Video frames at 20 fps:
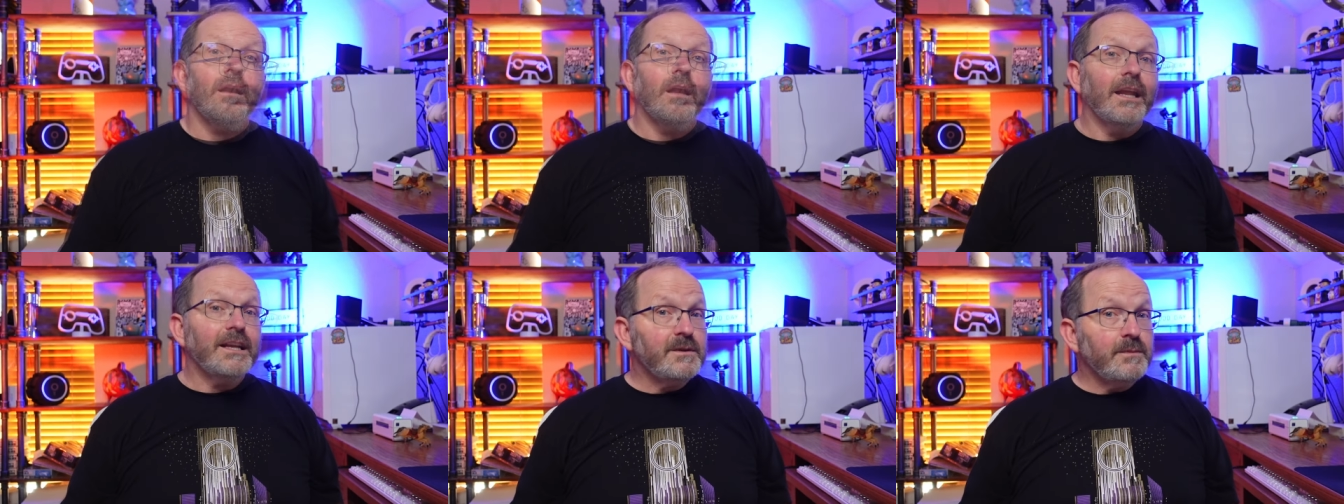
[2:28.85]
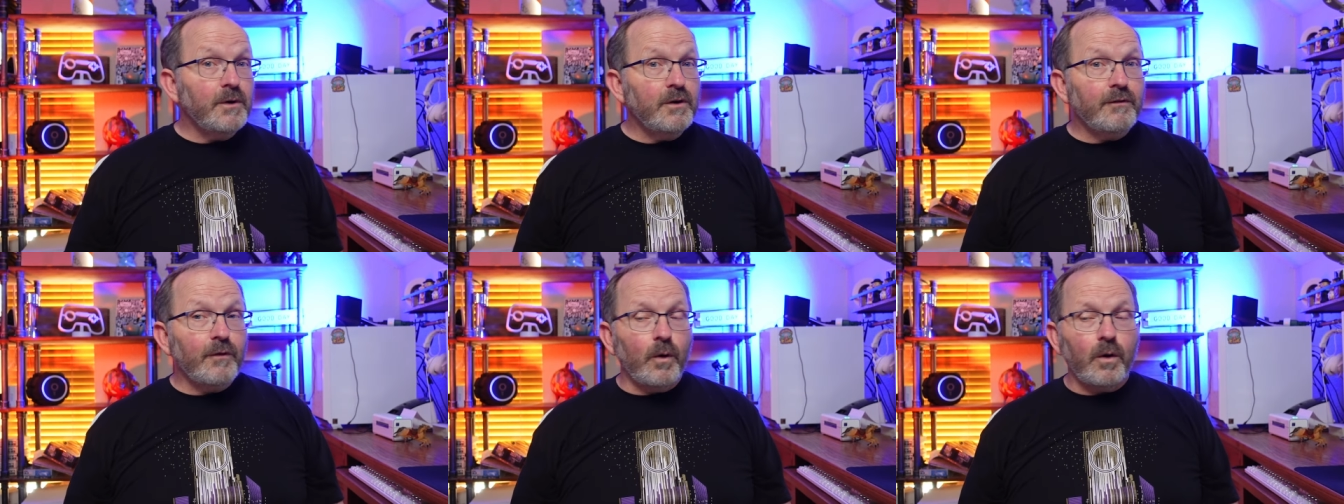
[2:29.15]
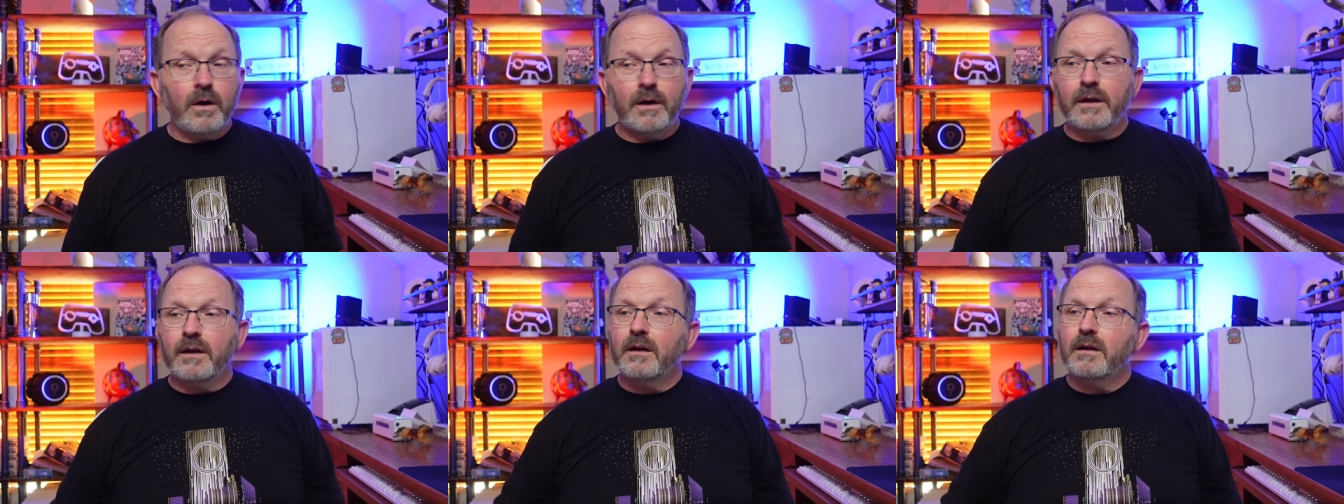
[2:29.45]
Let's move
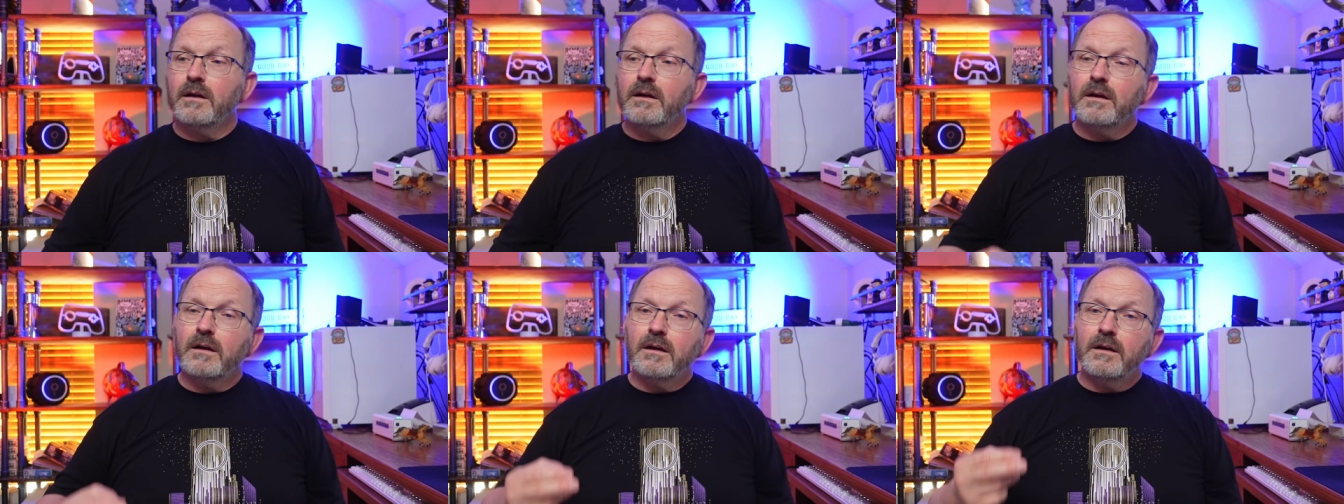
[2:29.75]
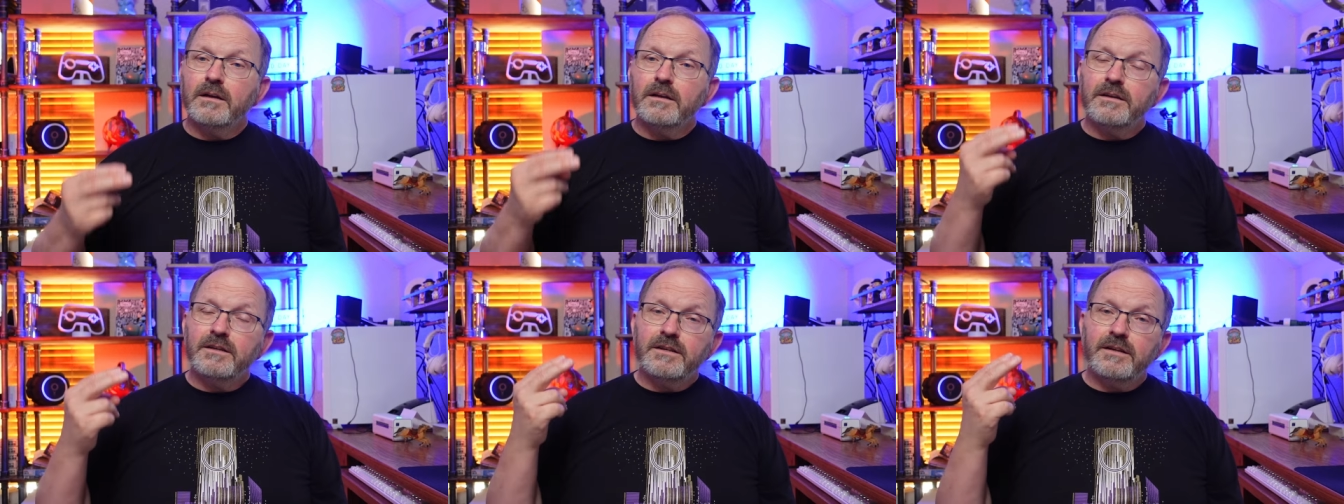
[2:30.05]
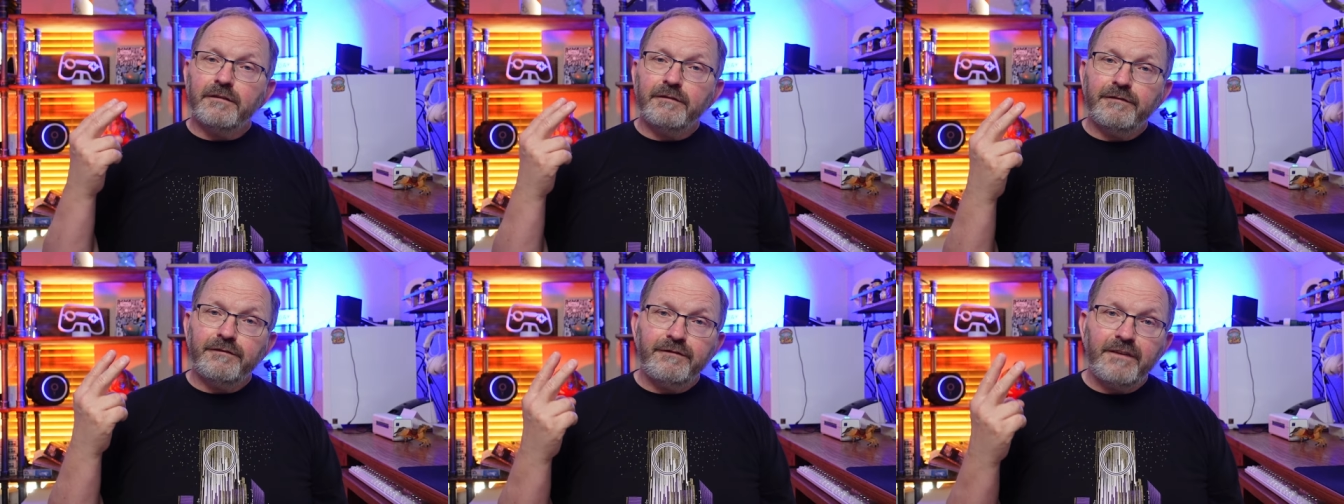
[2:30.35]
on
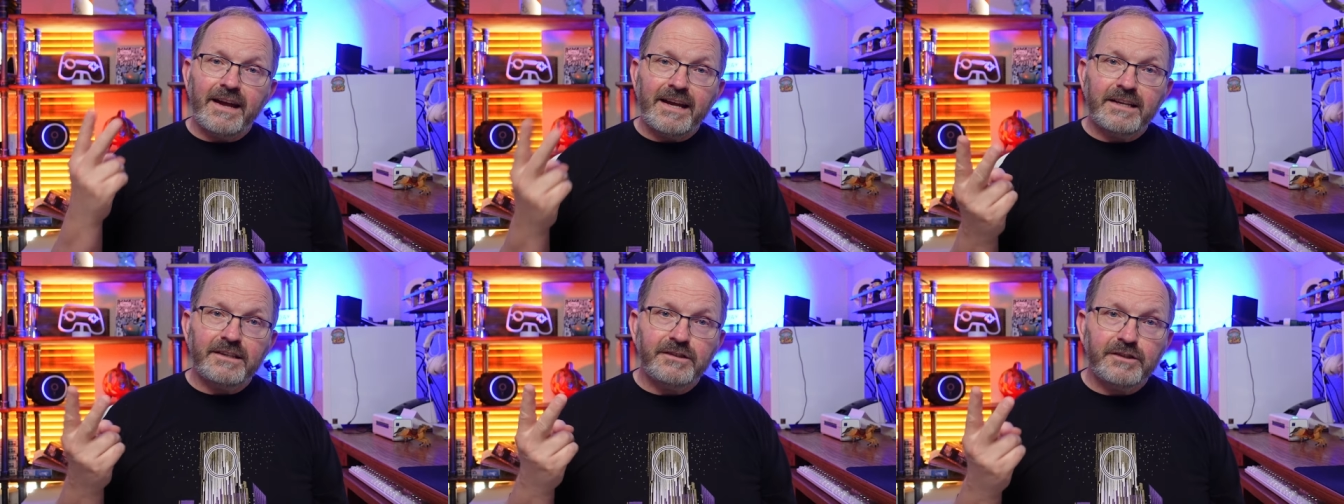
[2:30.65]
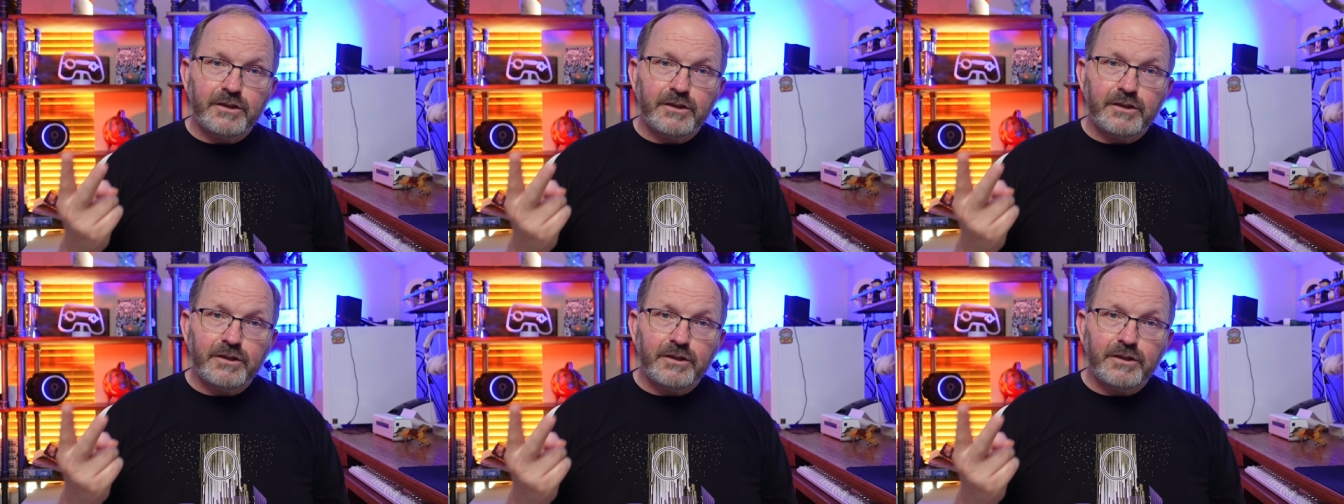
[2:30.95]
to phase